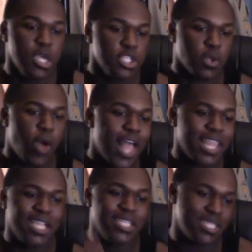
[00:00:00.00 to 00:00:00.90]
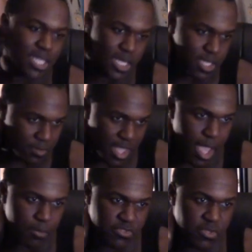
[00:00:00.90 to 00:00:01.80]
So I like to see
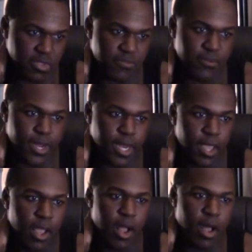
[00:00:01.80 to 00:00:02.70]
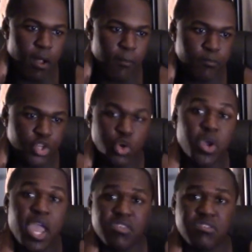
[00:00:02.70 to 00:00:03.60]
sometimes the different
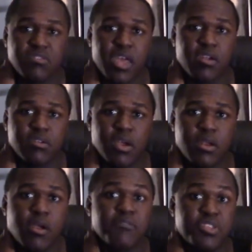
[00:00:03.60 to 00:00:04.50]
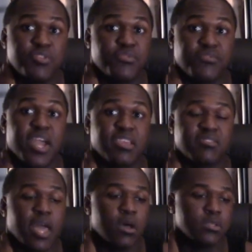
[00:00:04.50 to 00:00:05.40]
showcases that are done of the different fighting
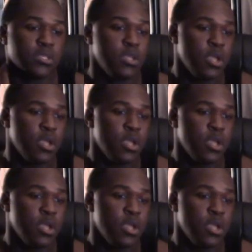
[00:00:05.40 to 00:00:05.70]
styles.